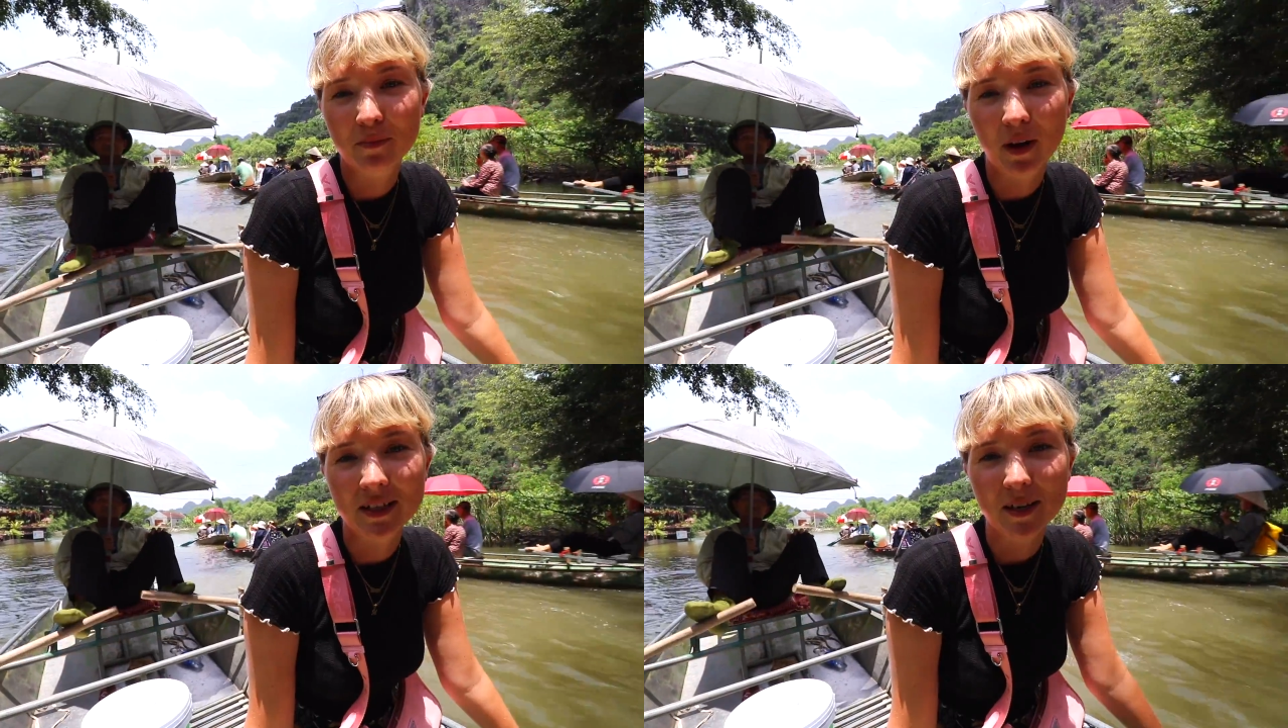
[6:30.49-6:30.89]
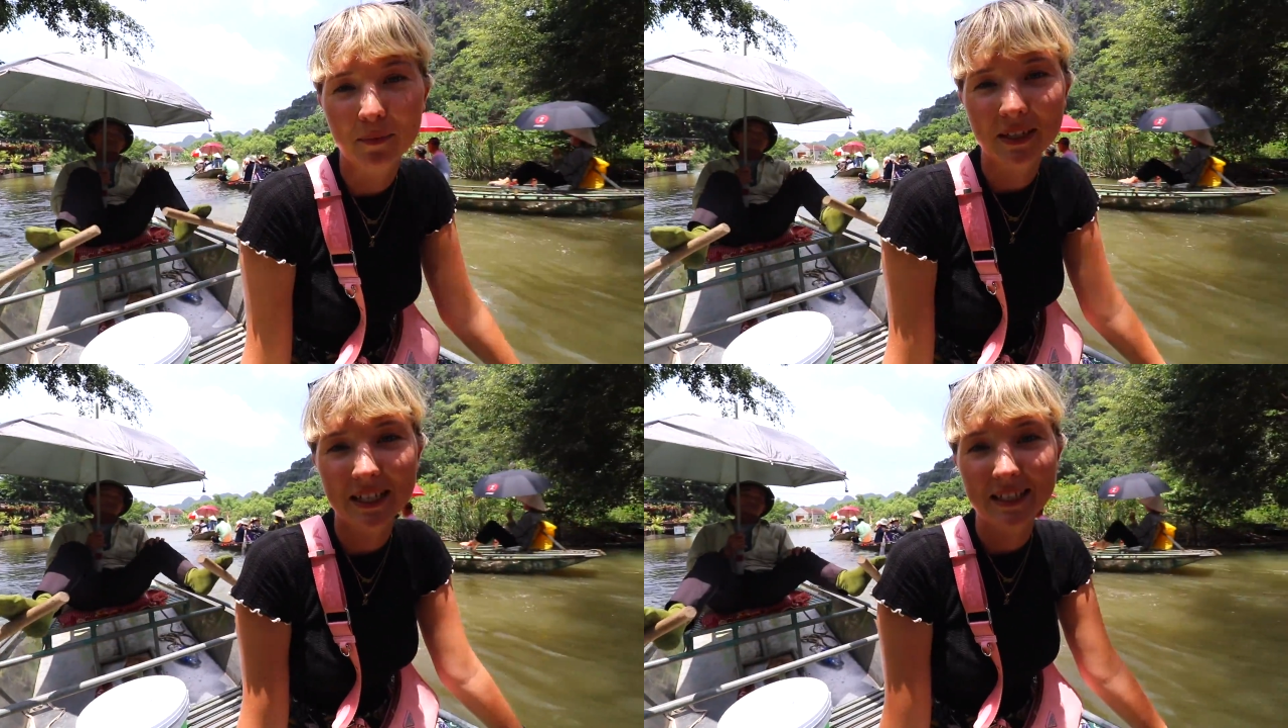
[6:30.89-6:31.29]
by
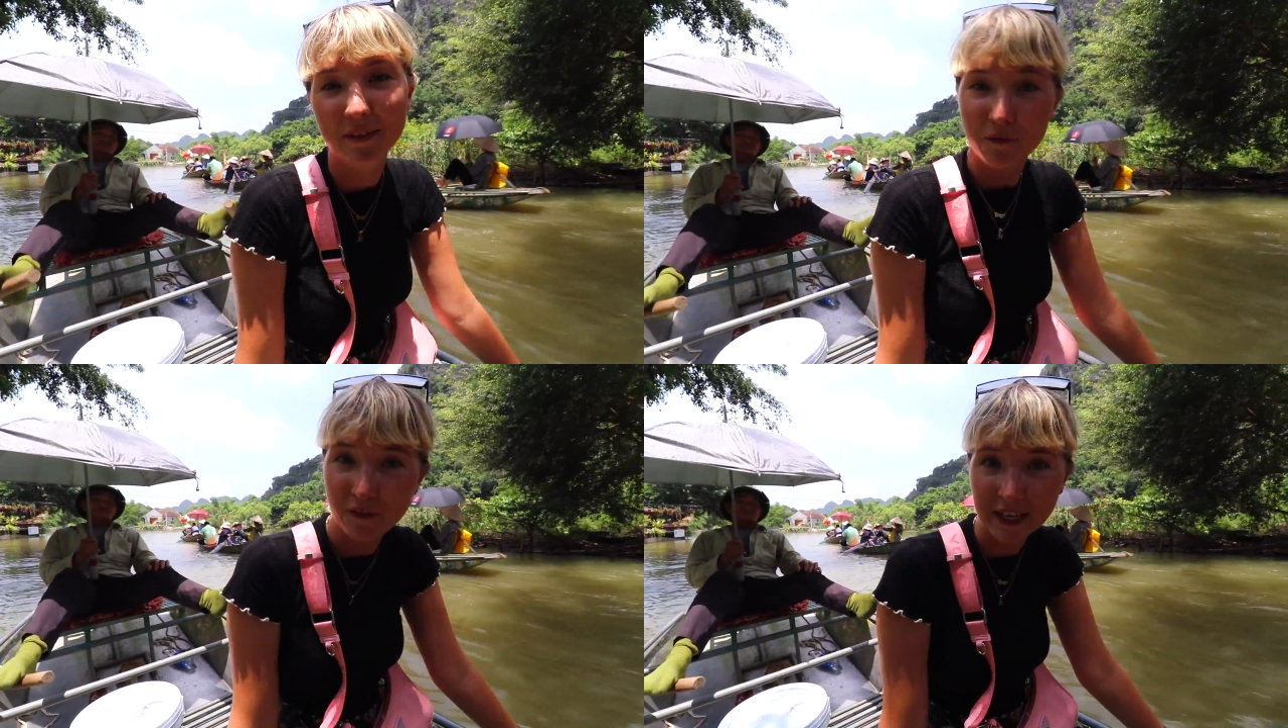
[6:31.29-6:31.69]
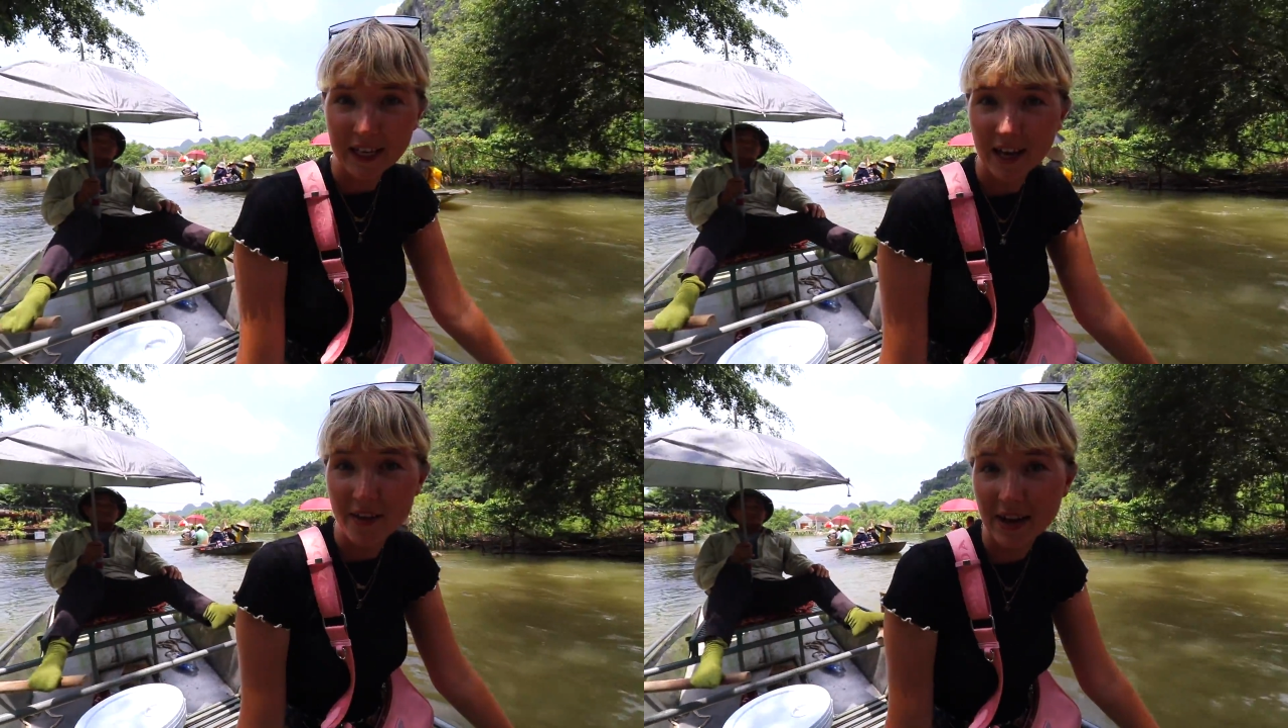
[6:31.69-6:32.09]
somebody's
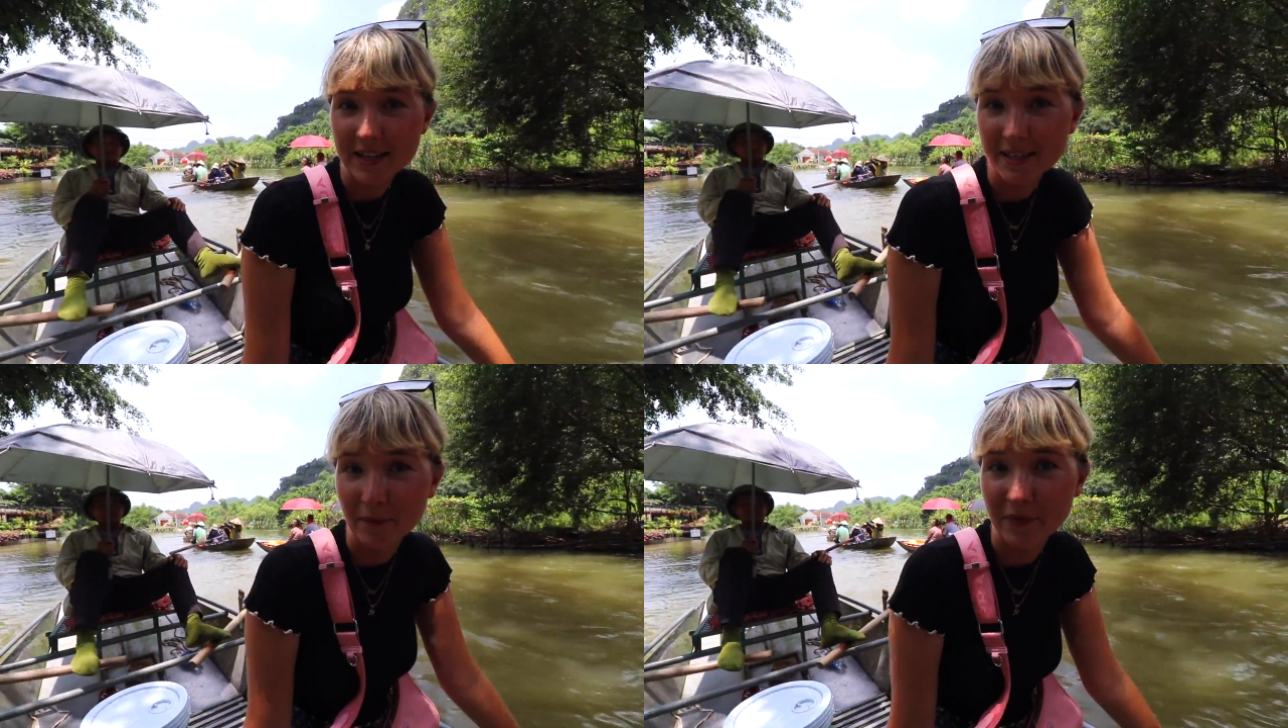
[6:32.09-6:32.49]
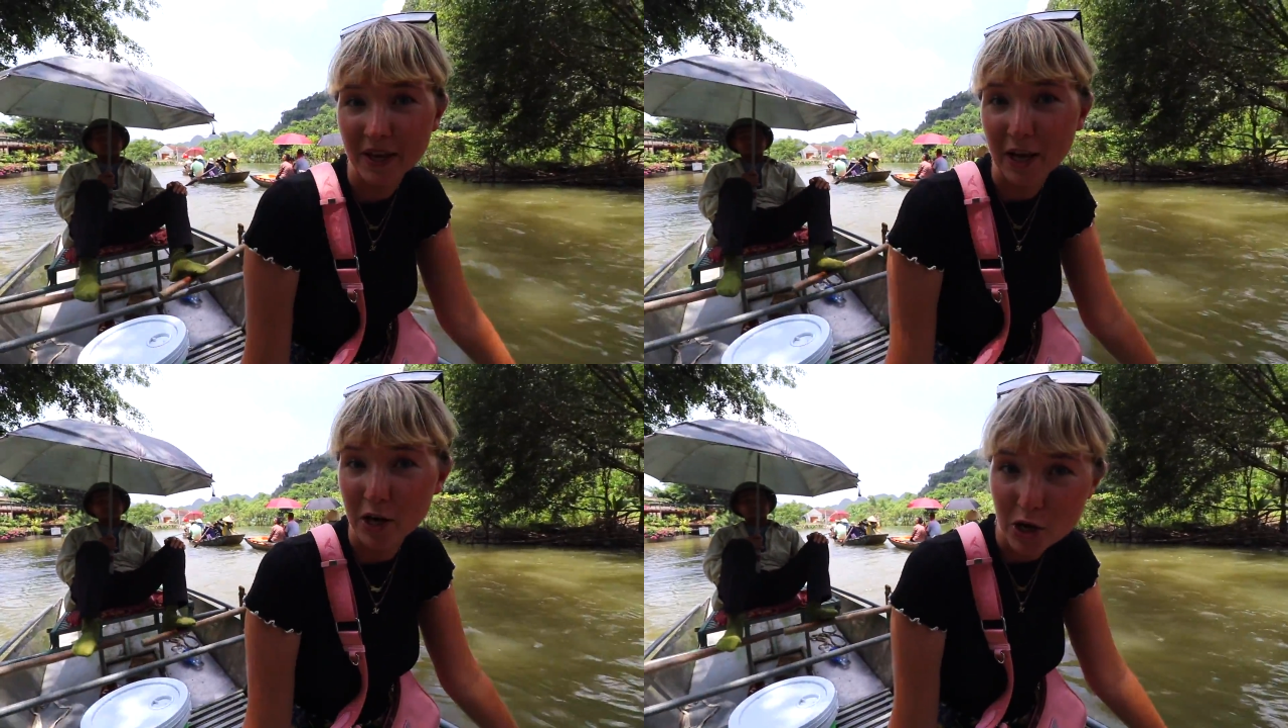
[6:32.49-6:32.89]
feet. That is
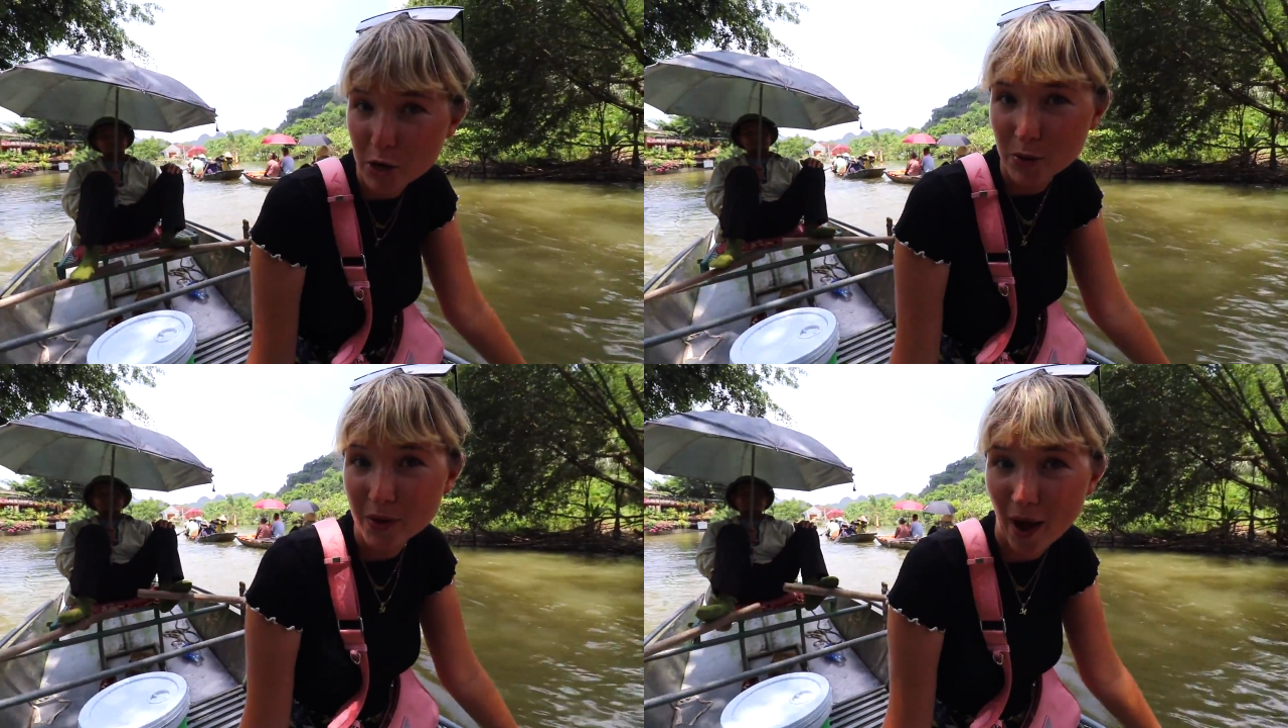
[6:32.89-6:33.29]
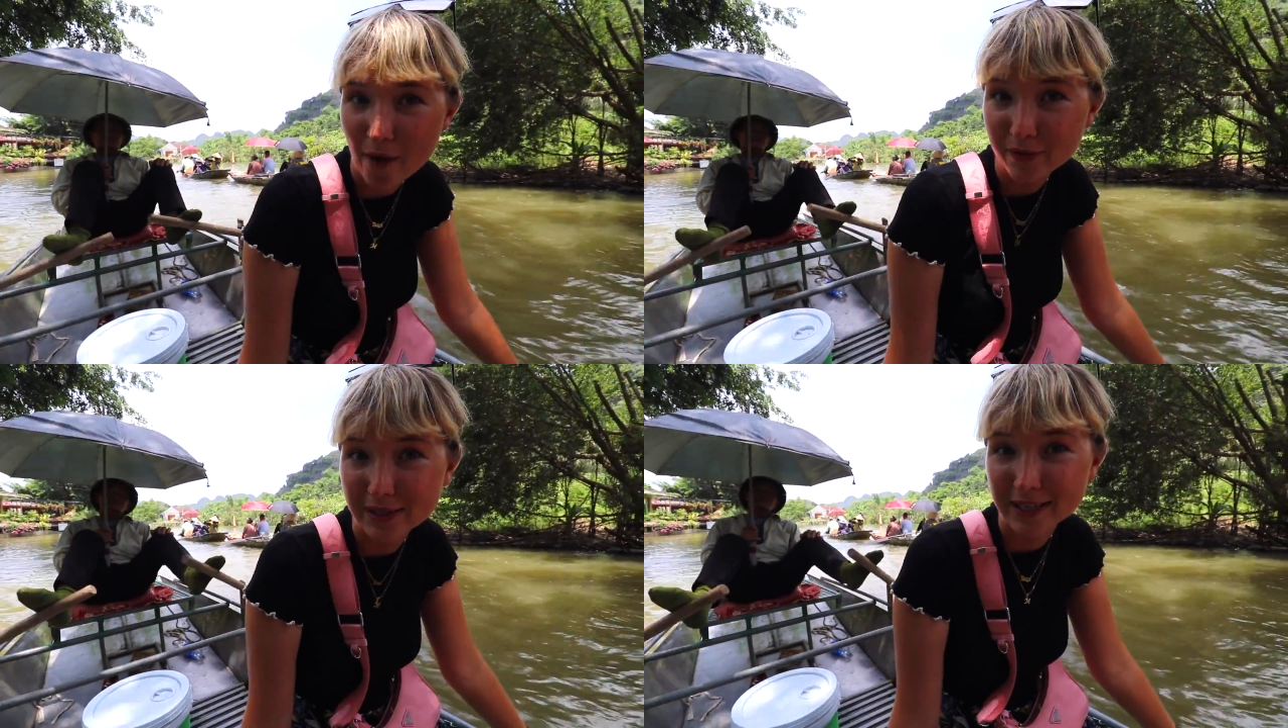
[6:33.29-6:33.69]
something new that I
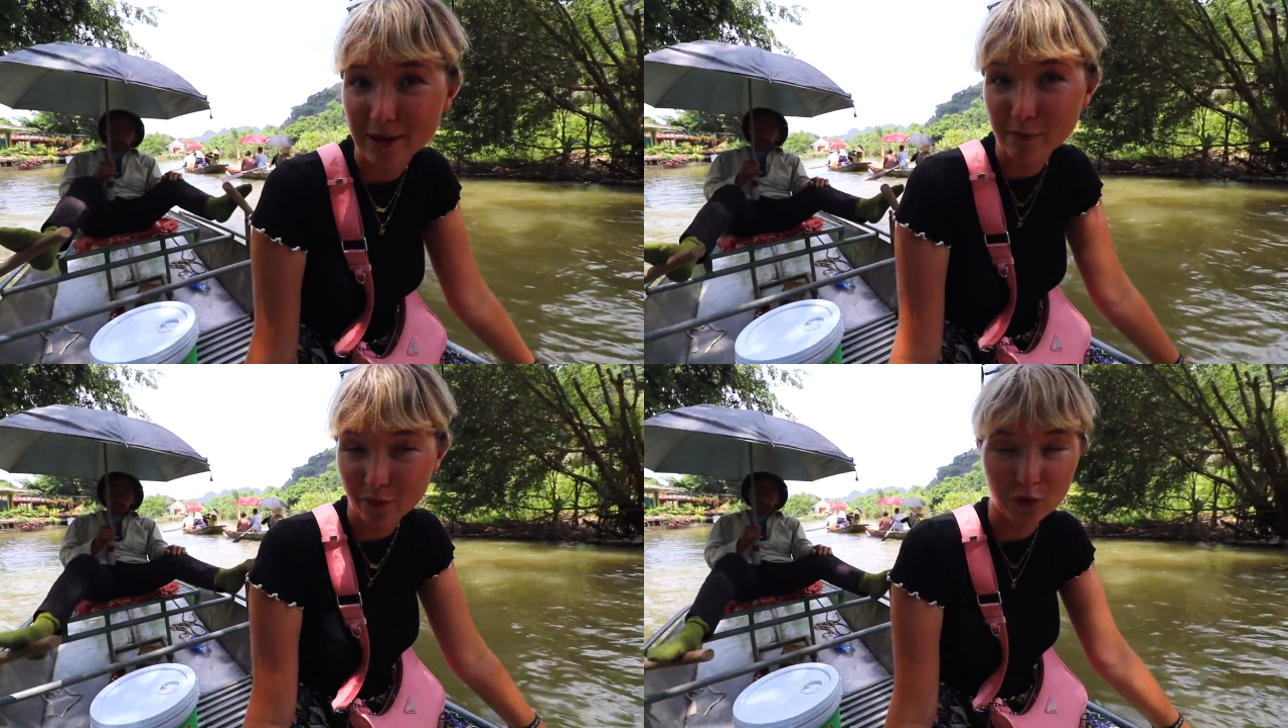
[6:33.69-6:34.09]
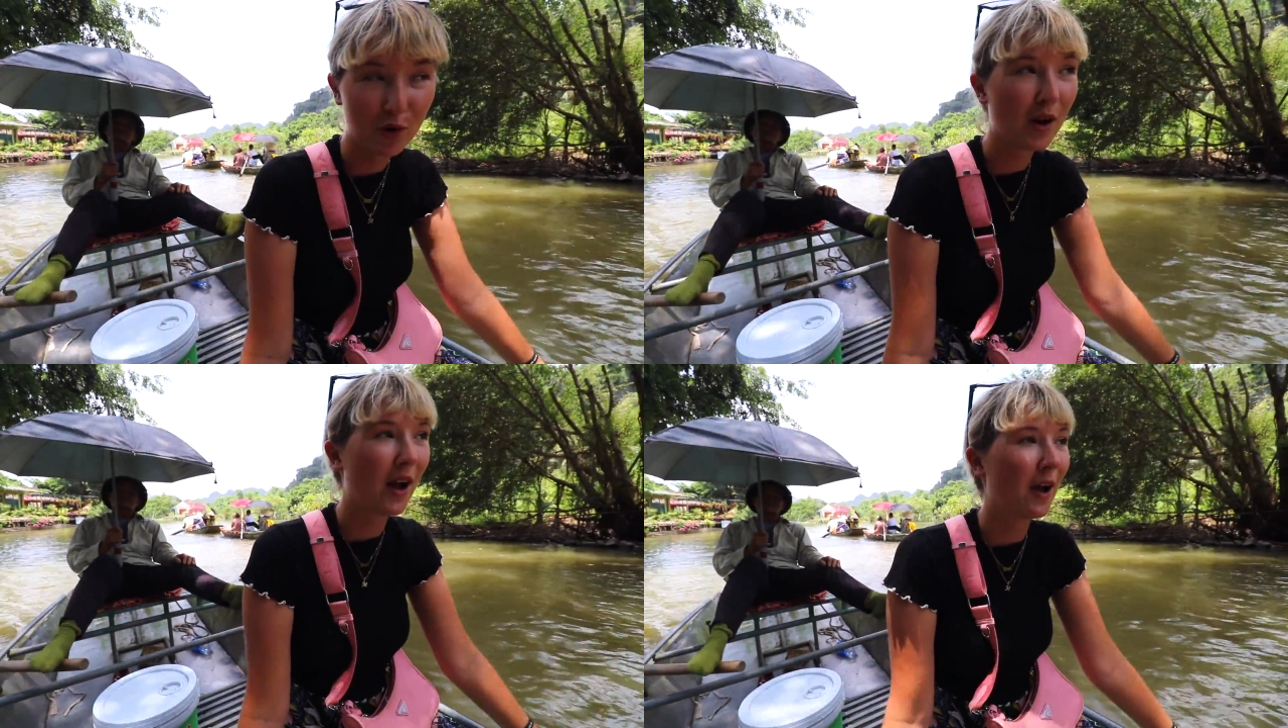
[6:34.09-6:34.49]
haven't seen before,